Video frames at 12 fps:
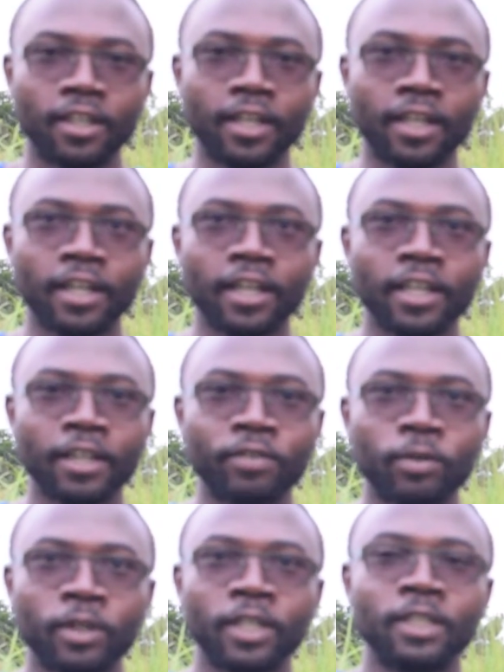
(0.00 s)
Hi
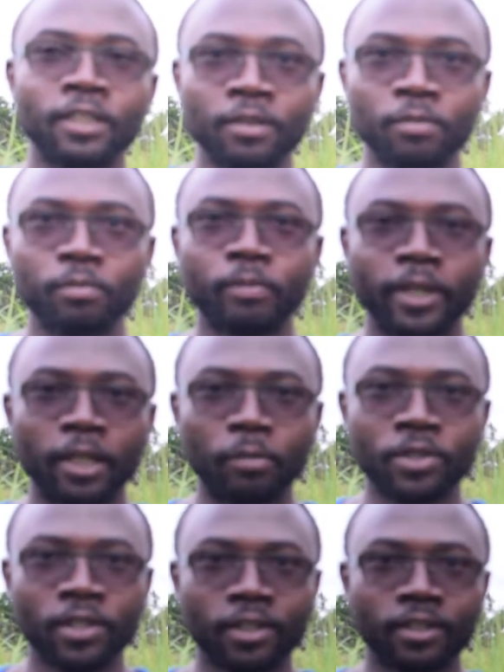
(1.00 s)
everyone, my name
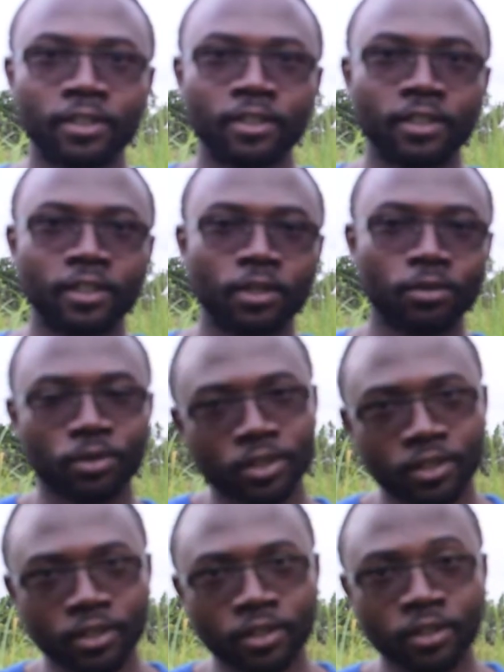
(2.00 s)
is Aristide.
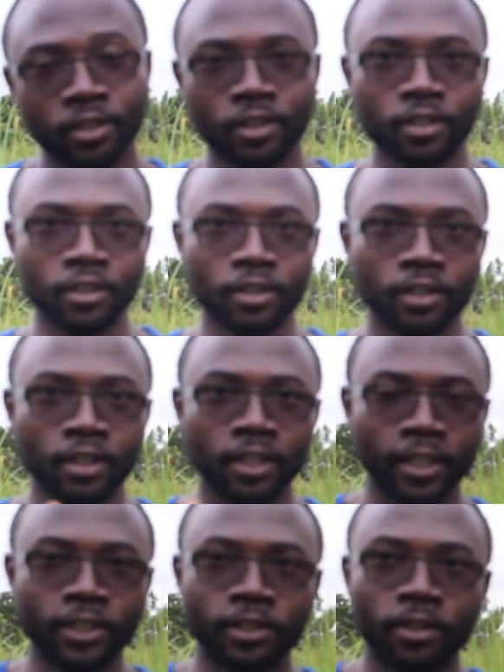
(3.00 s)

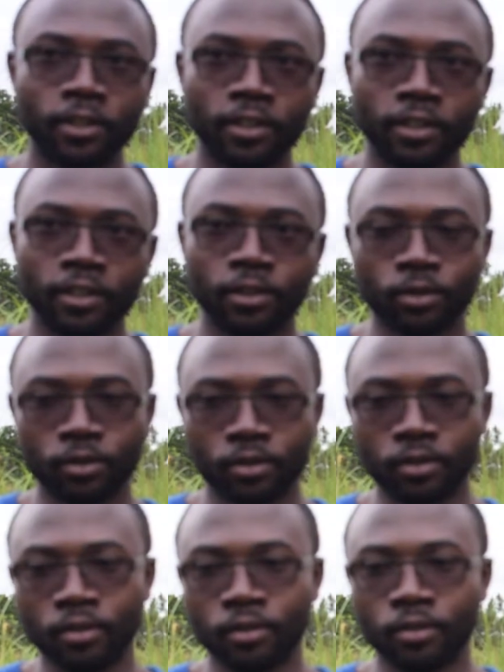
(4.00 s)
I study
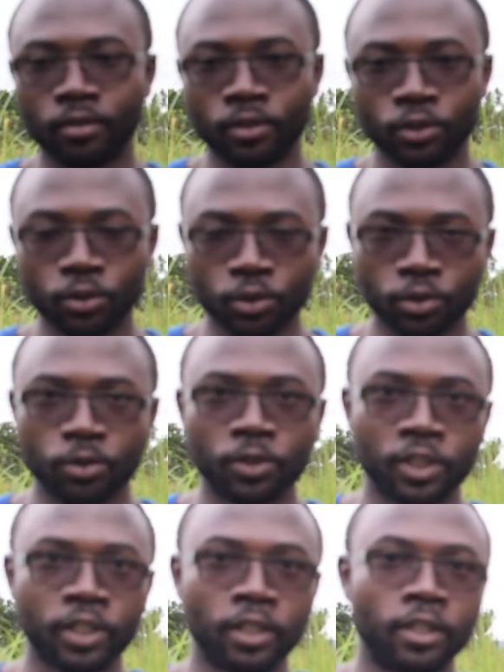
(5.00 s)

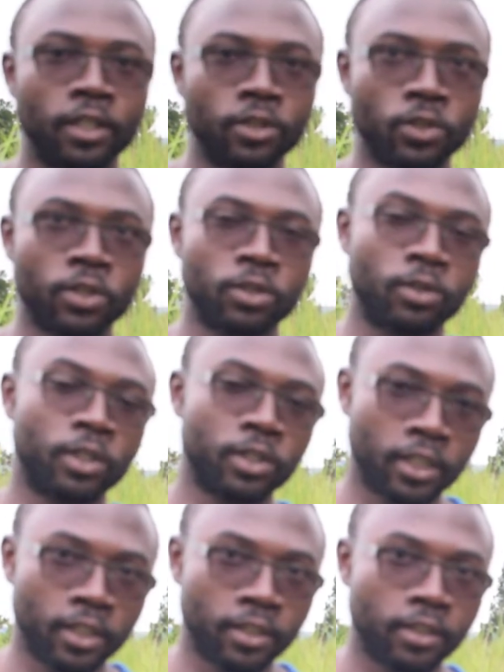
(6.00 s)
sociology and educational
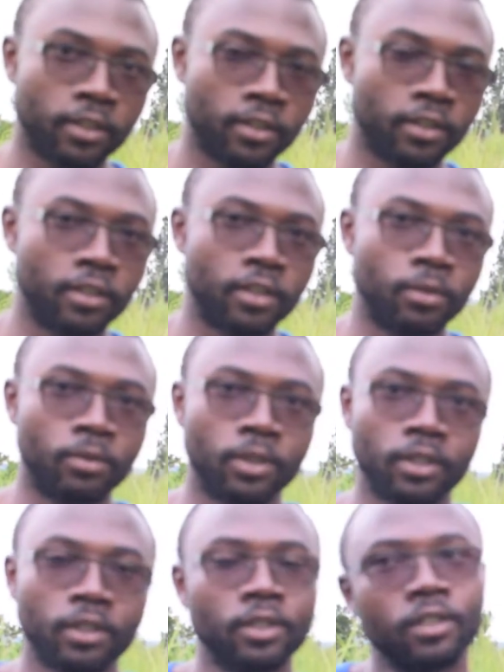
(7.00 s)
sciences in
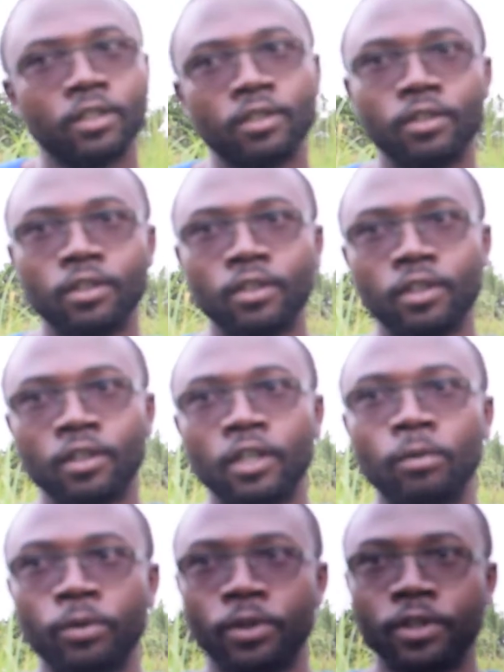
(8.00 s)
Yaoundé.
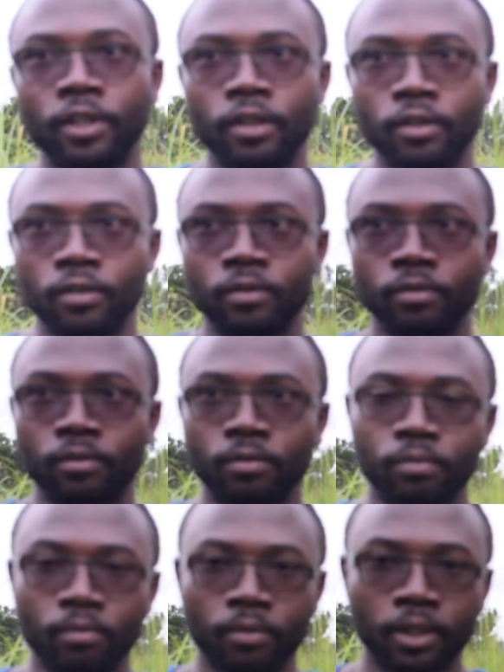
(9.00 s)
I'm reading
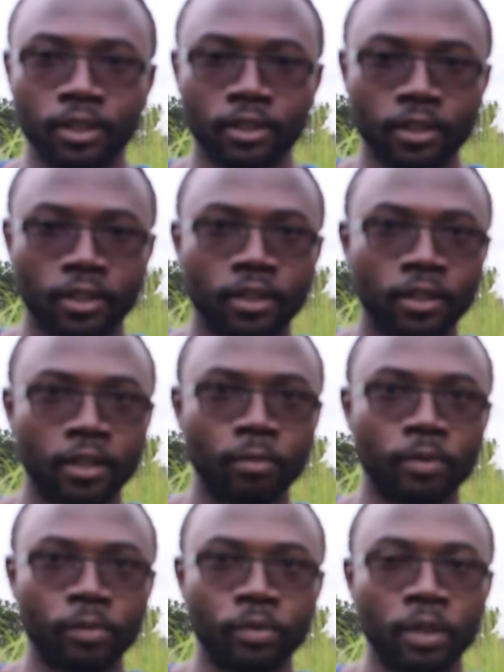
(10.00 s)
master.
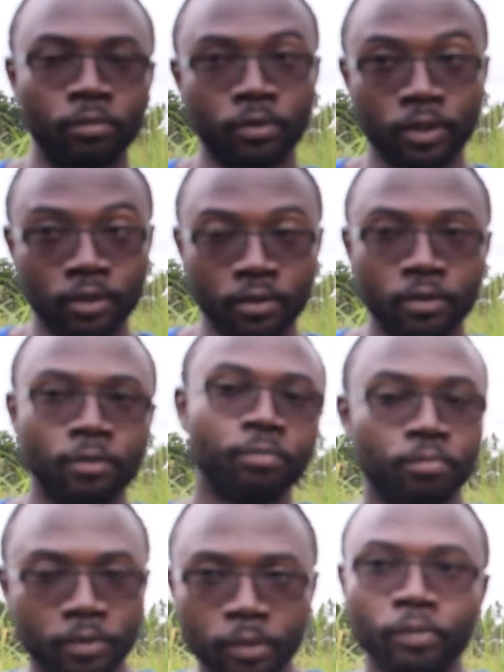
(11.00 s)
I'm
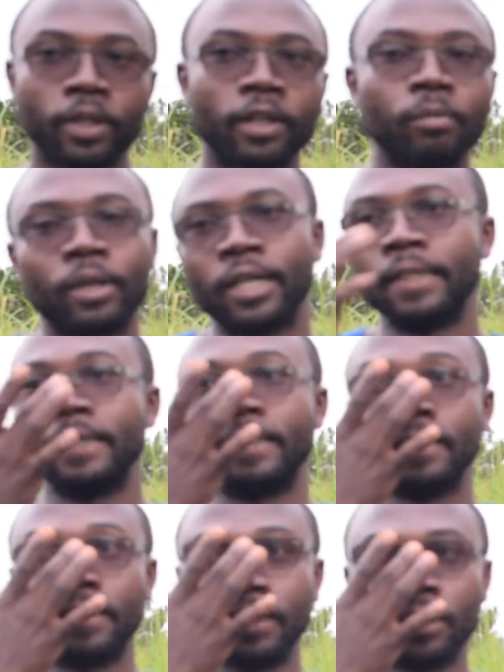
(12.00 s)
preparing my
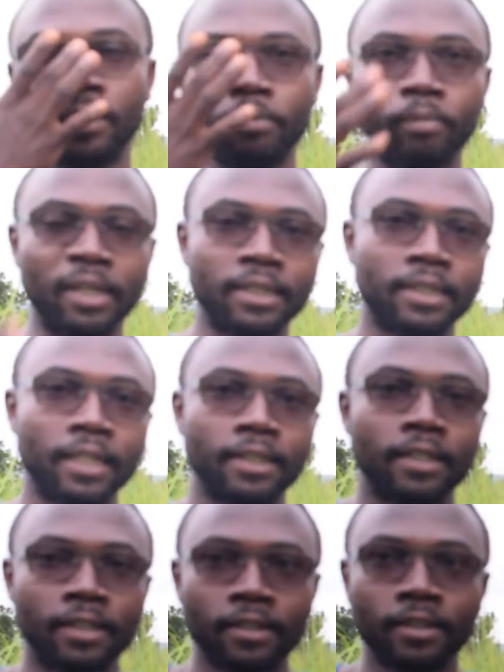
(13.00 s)
master
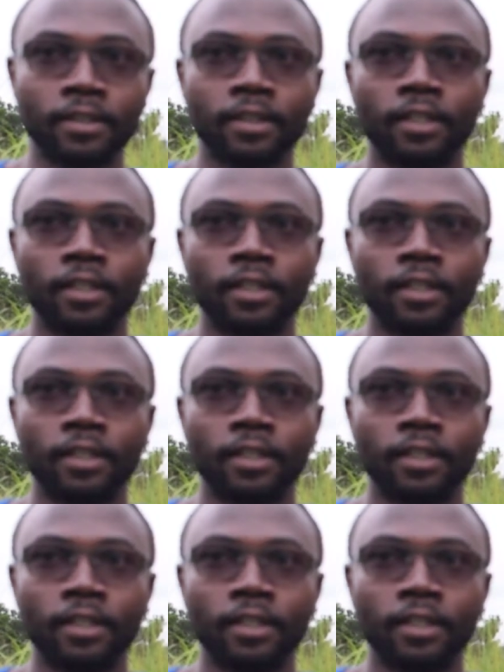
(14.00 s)
thesis.